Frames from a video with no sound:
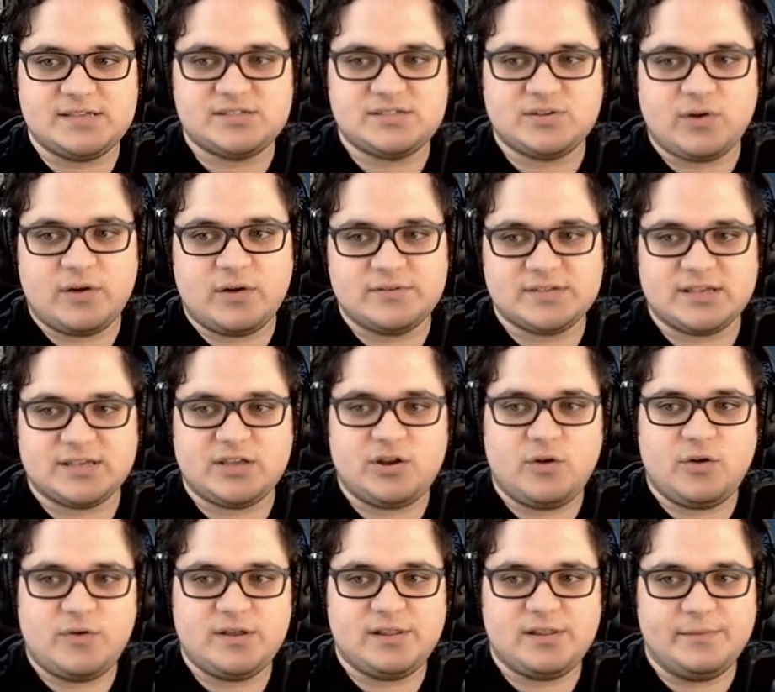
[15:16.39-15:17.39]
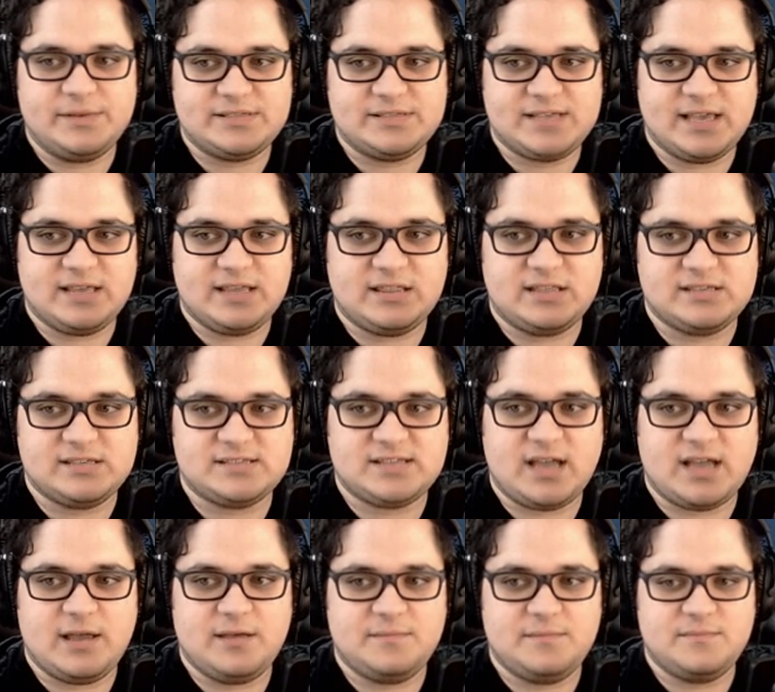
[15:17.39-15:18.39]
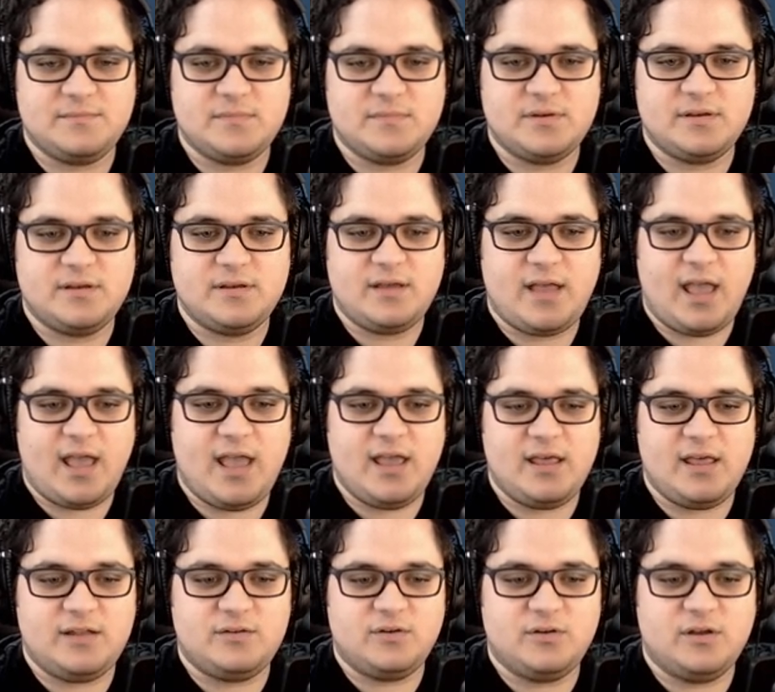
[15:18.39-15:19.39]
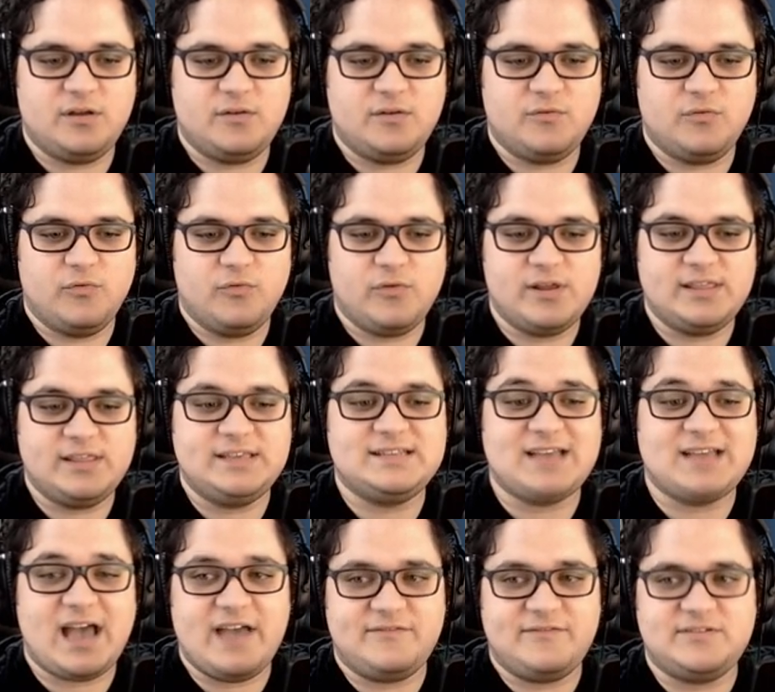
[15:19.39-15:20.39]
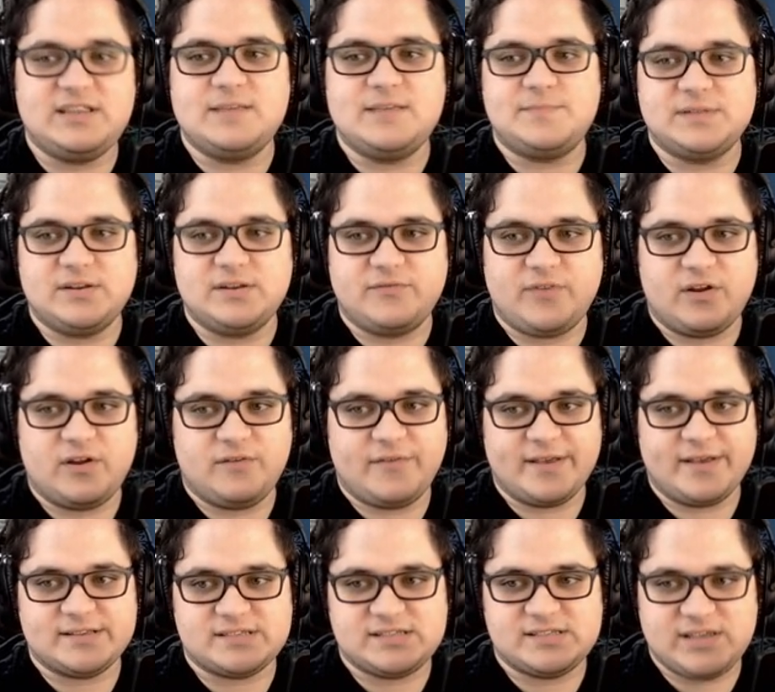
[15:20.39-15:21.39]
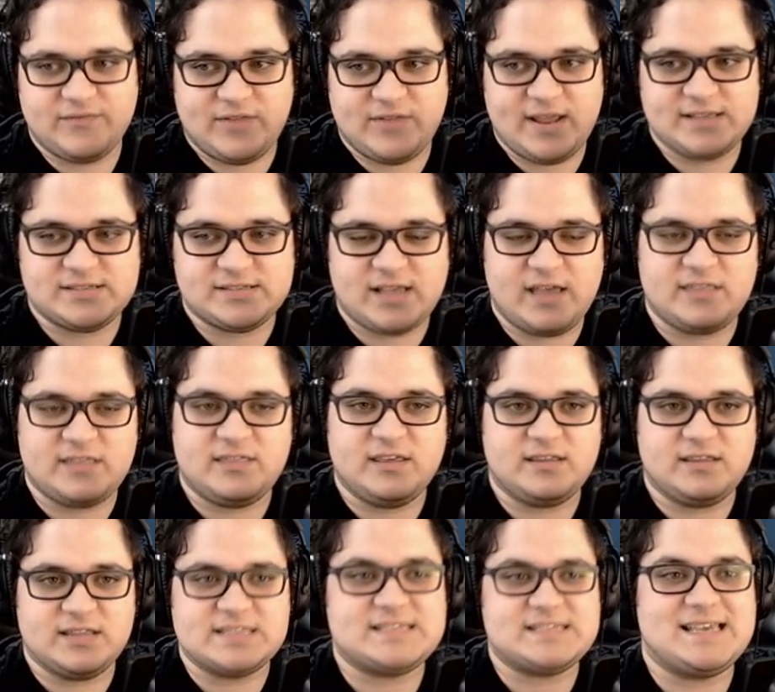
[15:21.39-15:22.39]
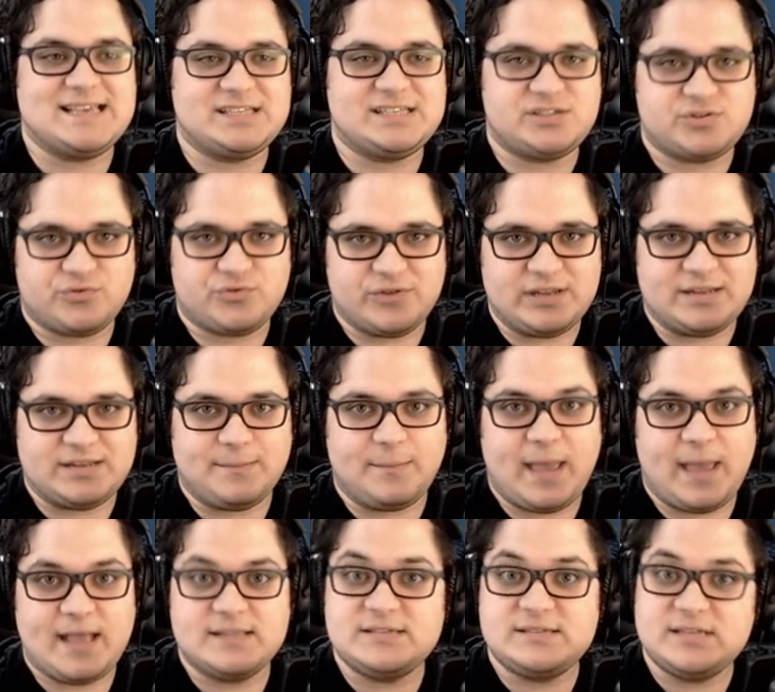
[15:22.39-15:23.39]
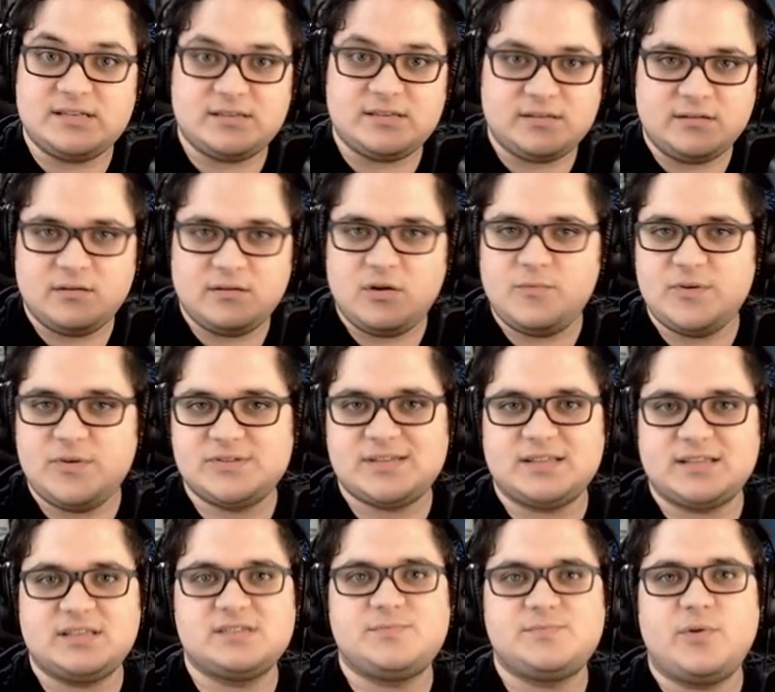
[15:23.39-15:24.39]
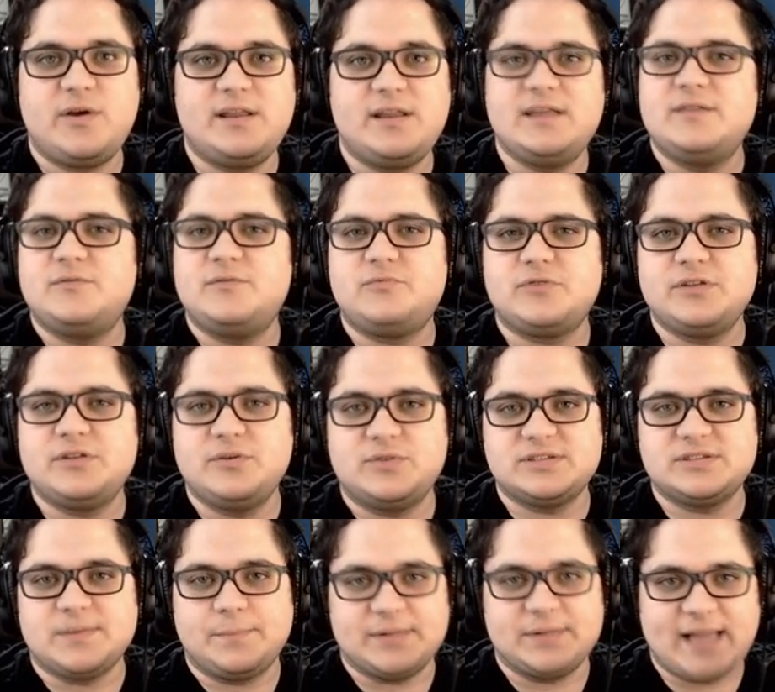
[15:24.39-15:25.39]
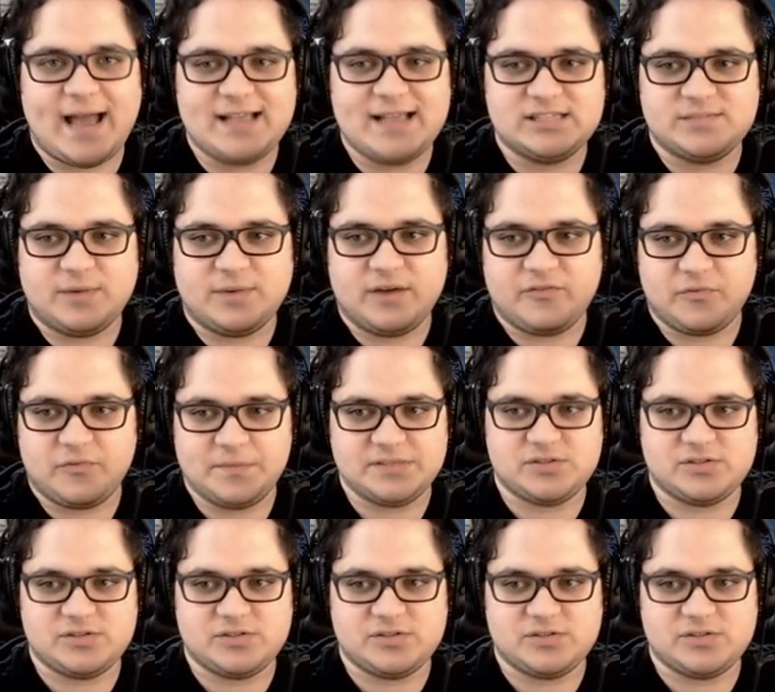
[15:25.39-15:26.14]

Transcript: So I was like, you know what? Let me take this time and really dive deep into Final Fantasy seven, as I think its history demands it almost at this point. And it really was a blind spot for me.